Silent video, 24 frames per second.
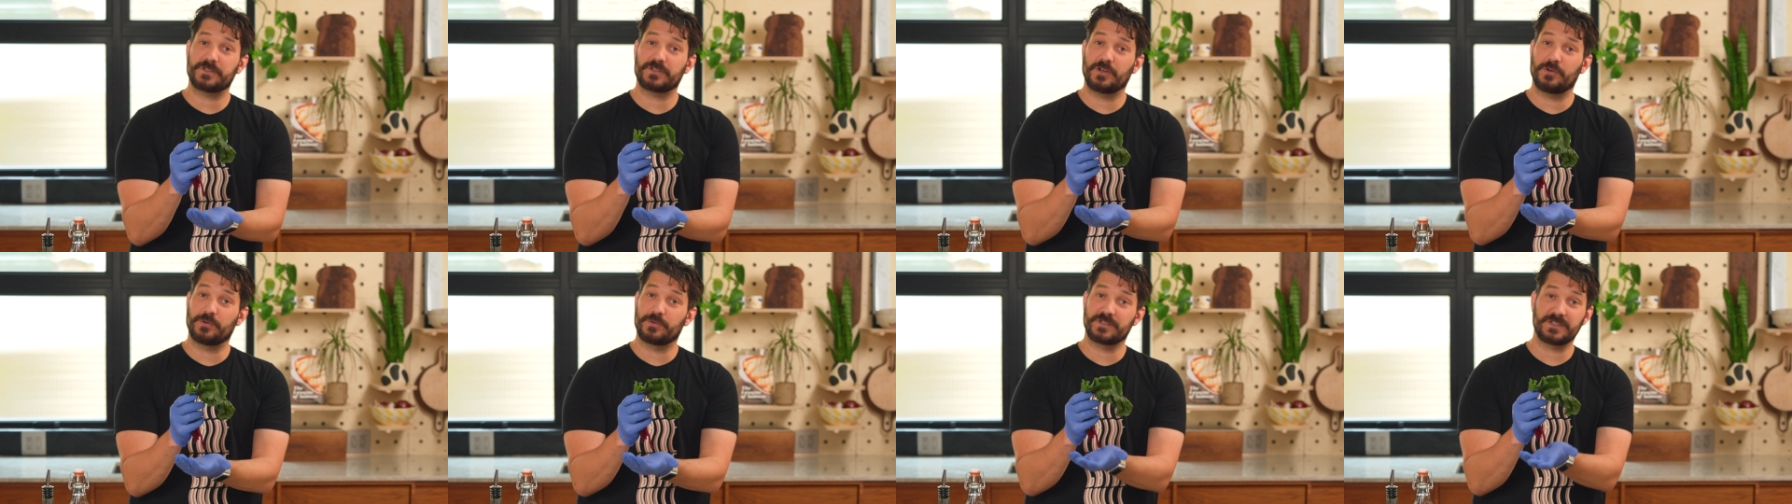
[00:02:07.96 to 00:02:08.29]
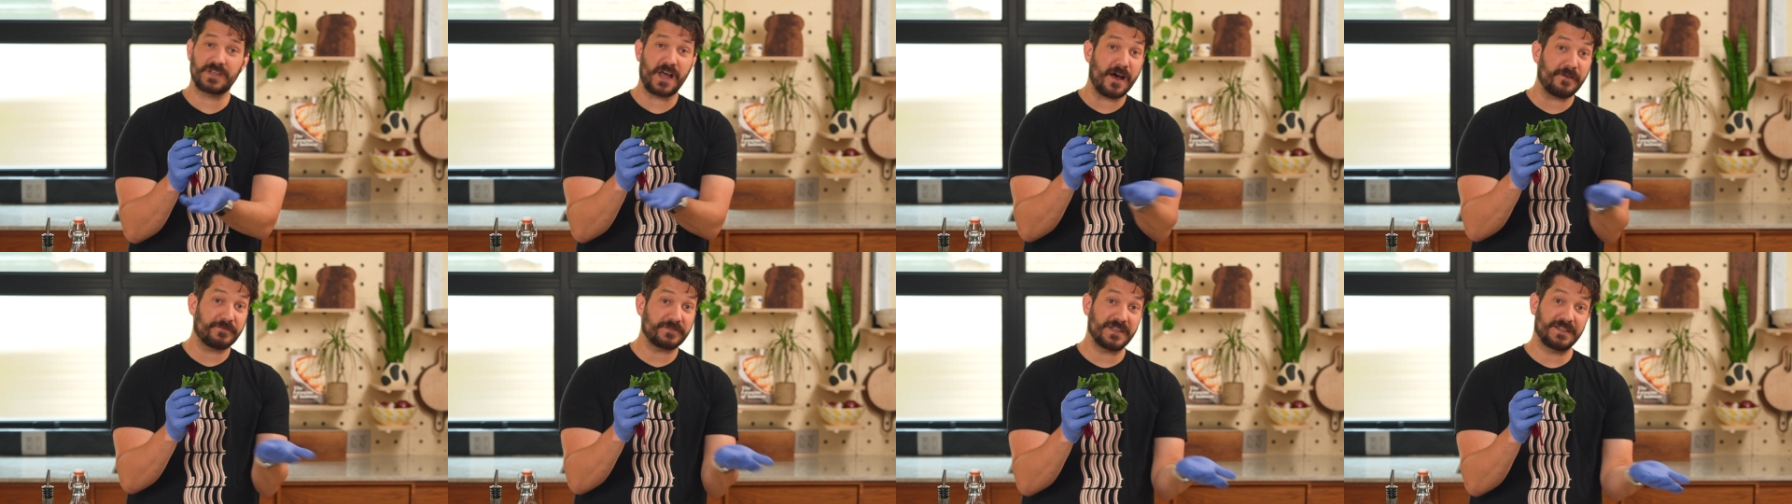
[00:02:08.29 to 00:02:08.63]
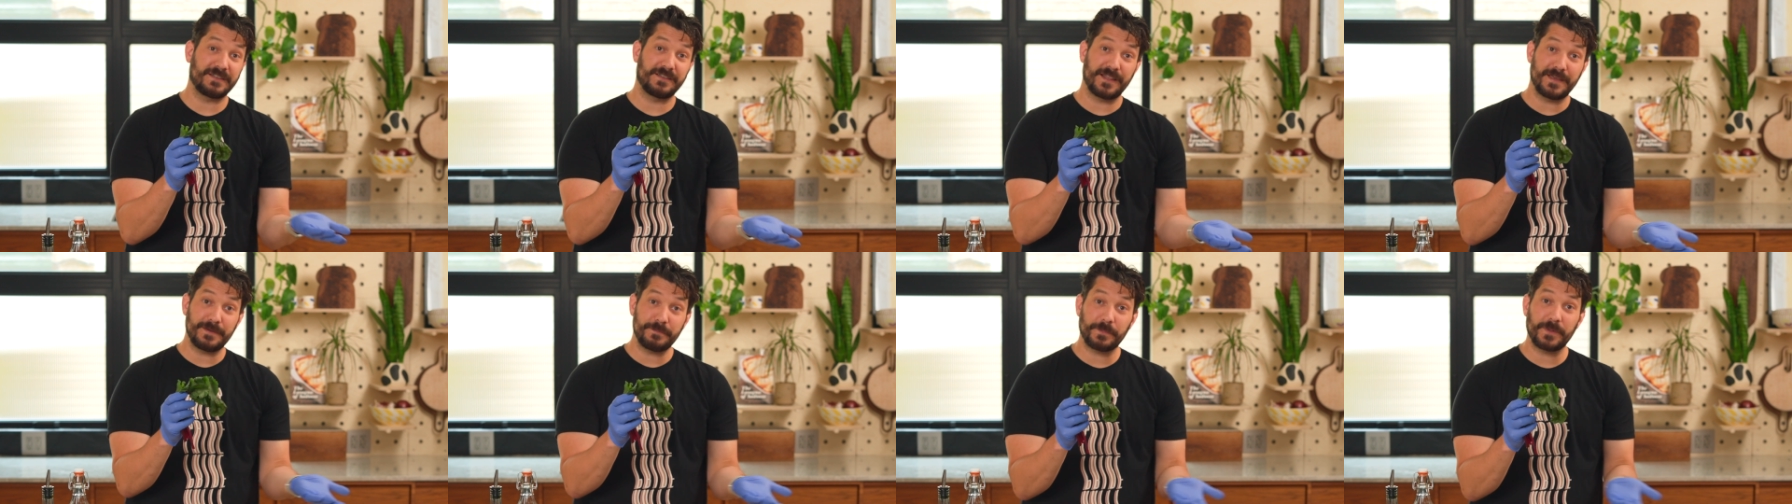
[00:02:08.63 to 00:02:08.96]
go soft
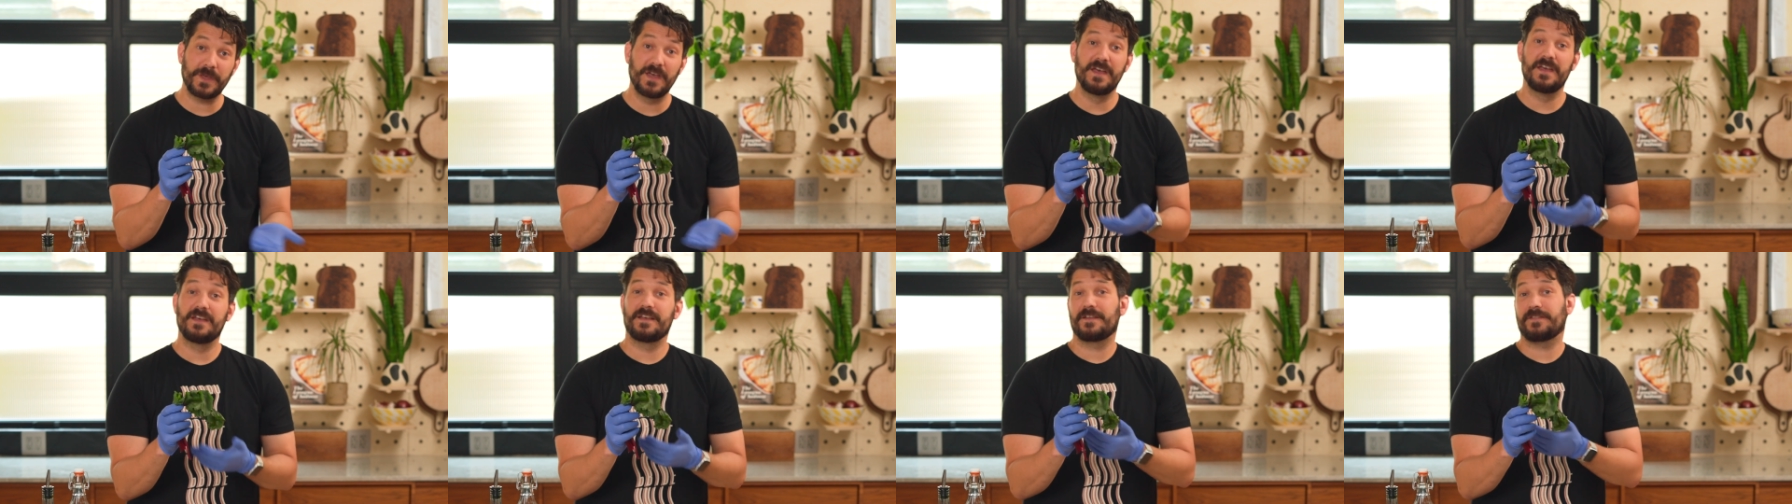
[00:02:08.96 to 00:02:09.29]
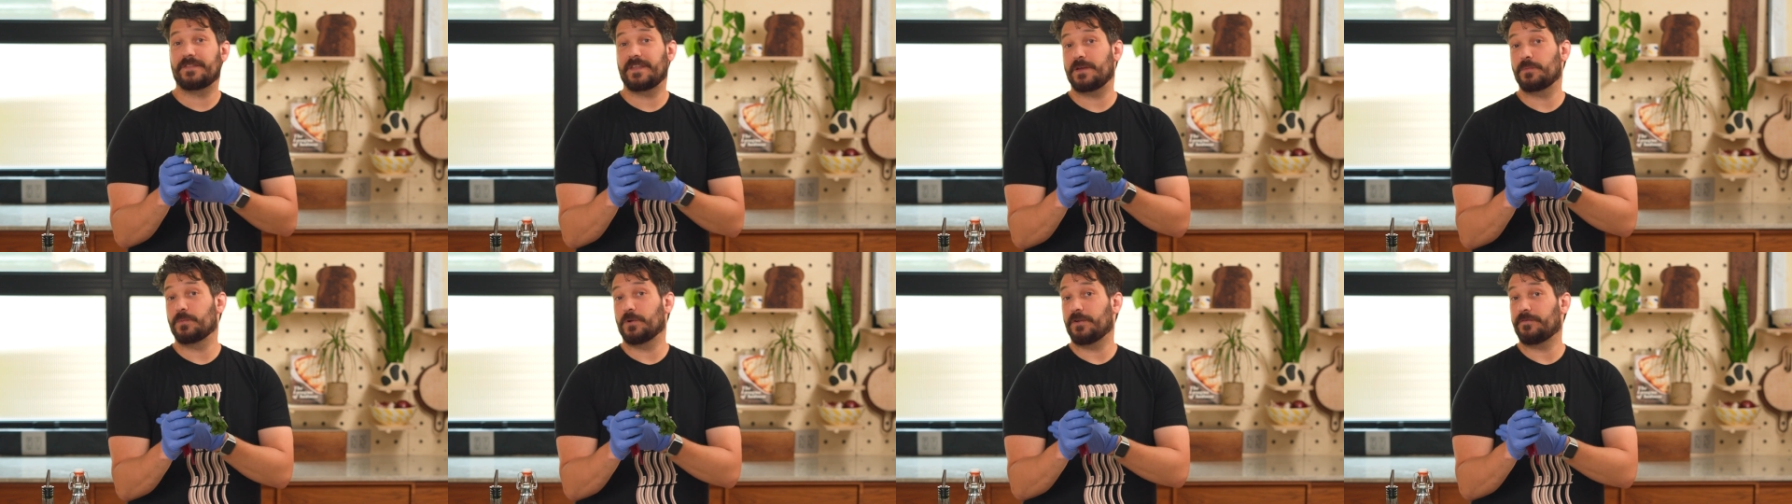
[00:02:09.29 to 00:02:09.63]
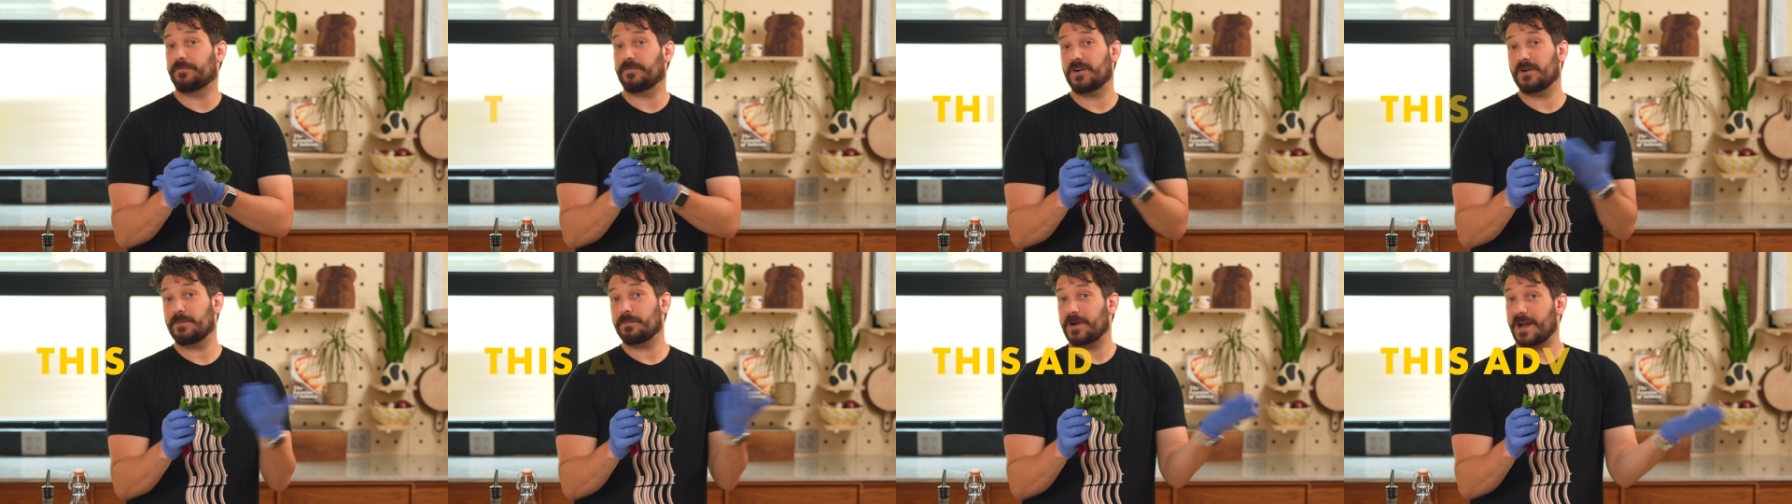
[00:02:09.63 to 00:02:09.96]
and limp, they will
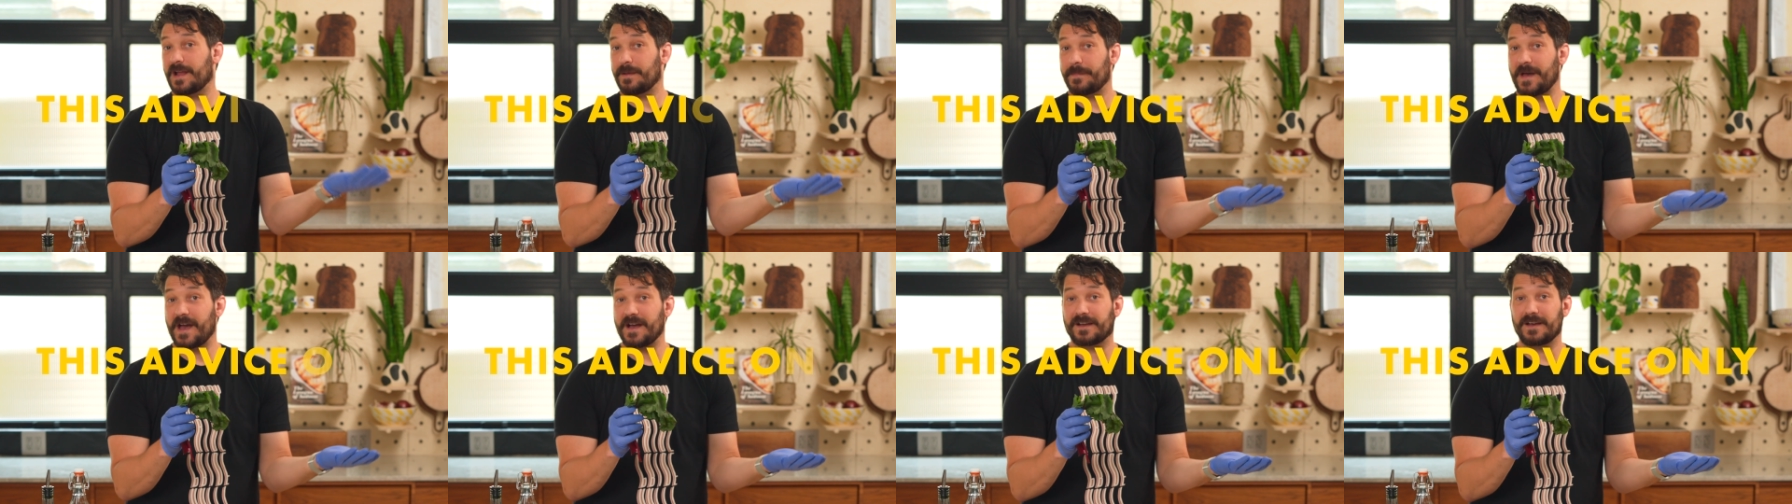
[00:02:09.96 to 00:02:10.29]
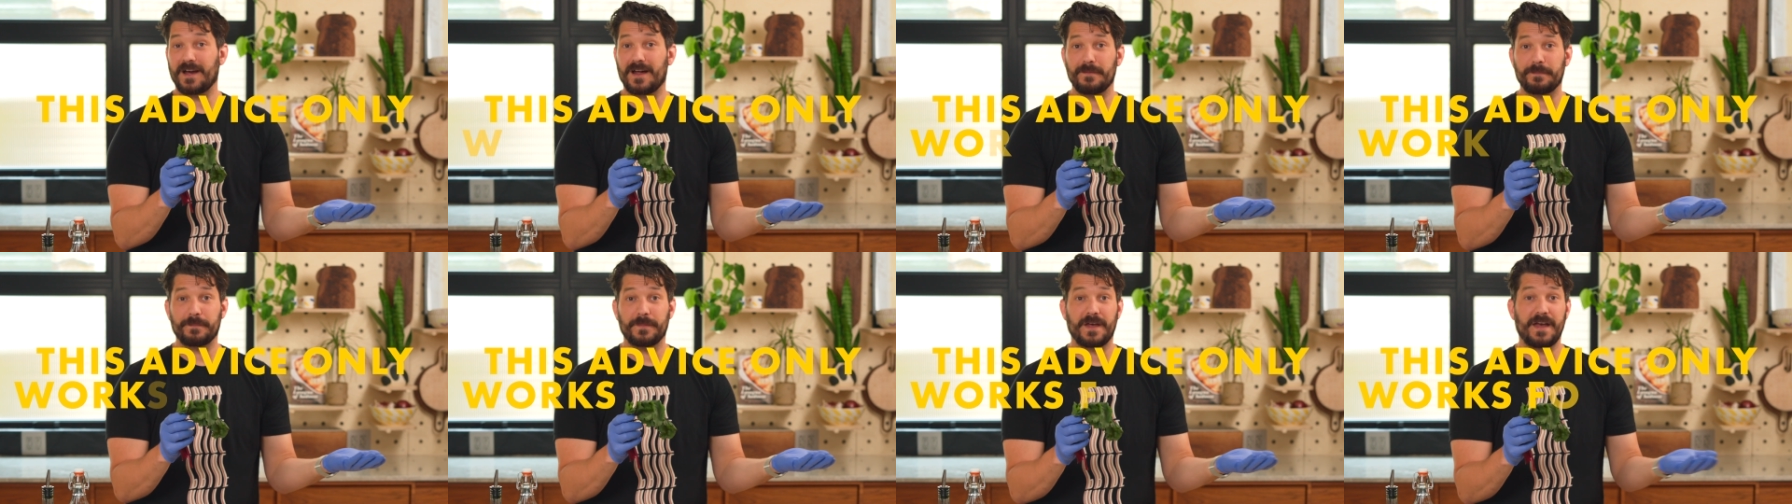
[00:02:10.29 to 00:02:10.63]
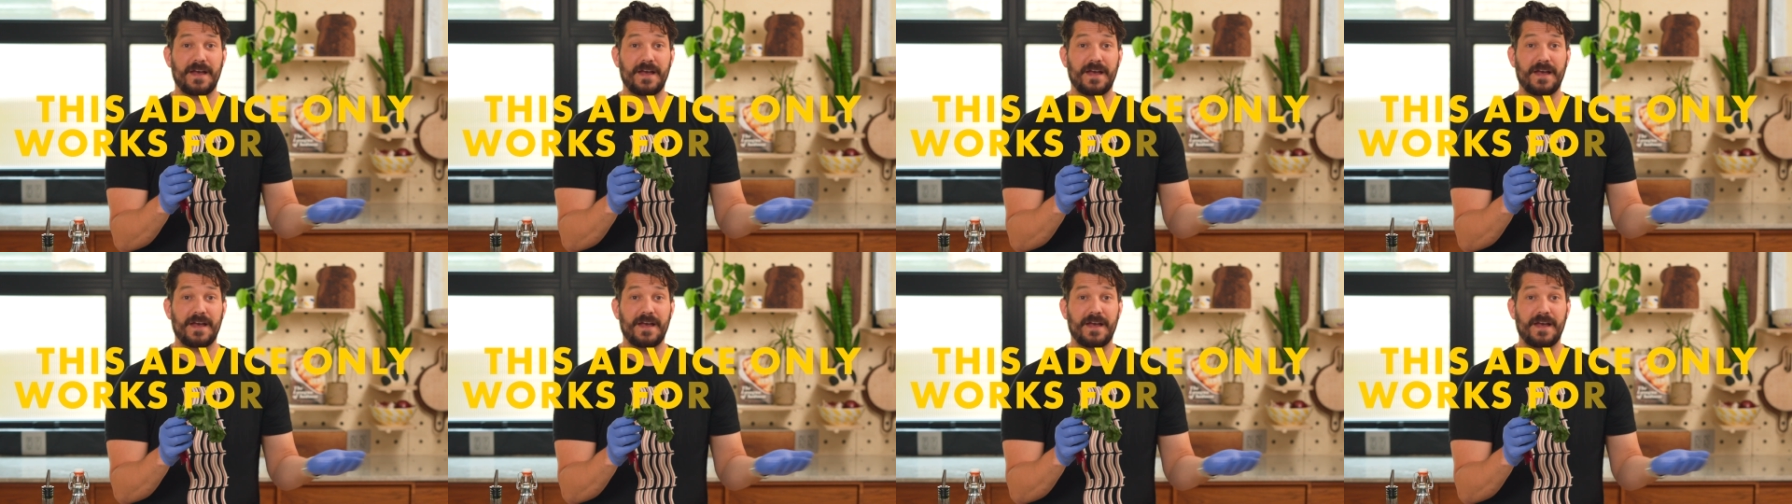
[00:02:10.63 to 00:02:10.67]
firm right back up